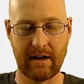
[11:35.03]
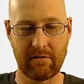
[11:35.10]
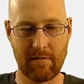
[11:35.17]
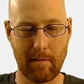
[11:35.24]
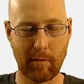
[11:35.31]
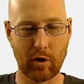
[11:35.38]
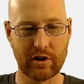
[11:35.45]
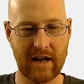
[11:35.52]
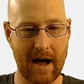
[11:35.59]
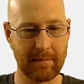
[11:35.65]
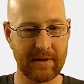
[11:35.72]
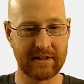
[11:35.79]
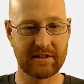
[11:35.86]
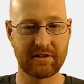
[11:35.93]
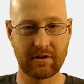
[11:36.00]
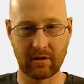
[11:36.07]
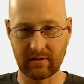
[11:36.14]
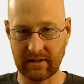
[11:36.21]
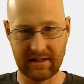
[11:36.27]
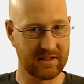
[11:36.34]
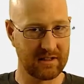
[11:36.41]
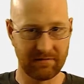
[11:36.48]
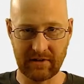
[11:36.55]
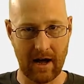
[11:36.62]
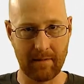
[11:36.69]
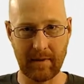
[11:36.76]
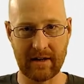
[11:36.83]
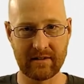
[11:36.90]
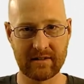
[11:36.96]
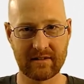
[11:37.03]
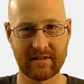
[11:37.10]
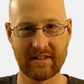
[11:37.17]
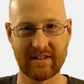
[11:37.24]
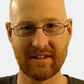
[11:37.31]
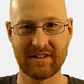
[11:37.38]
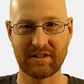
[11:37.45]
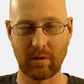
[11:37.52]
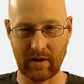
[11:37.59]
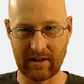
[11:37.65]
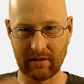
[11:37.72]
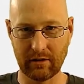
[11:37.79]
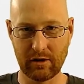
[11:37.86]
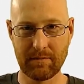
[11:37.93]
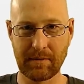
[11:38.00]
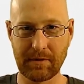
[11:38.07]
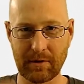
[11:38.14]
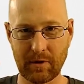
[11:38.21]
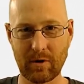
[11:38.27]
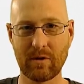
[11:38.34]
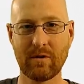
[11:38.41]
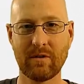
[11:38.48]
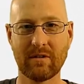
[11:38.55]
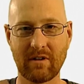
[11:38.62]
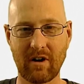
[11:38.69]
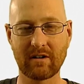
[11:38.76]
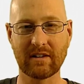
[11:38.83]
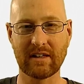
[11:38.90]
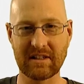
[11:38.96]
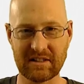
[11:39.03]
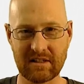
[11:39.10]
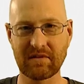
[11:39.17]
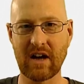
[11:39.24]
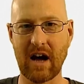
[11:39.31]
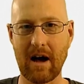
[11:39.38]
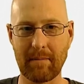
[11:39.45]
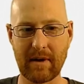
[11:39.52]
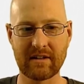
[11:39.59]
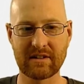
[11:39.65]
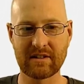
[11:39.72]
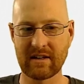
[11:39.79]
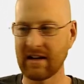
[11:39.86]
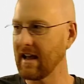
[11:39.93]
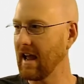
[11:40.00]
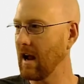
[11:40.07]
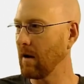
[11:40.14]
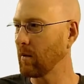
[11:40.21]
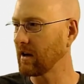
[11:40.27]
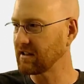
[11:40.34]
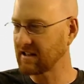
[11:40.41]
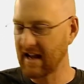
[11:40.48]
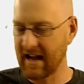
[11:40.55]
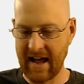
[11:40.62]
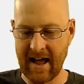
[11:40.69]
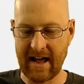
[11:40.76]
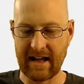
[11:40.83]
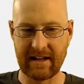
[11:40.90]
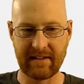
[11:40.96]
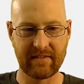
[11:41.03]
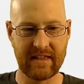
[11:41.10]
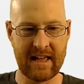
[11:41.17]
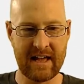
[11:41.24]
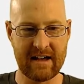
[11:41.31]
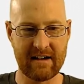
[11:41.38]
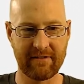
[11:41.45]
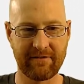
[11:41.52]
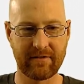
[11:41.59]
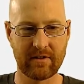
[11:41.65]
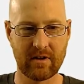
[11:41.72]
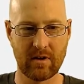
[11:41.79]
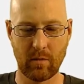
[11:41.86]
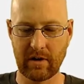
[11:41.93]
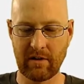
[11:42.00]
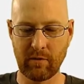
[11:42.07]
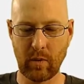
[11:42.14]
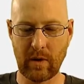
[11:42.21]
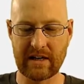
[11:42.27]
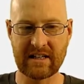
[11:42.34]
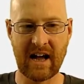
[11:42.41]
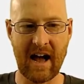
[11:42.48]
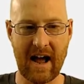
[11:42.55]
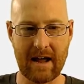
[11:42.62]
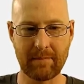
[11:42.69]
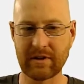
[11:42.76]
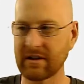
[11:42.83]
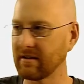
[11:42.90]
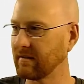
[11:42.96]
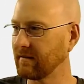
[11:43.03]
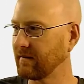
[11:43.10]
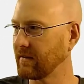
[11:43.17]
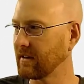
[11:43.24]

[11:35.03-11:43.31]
And remember, toppings is our list of toppings. So we're going to loop through our list of toppings and we're going to say, hey, if whatever we typed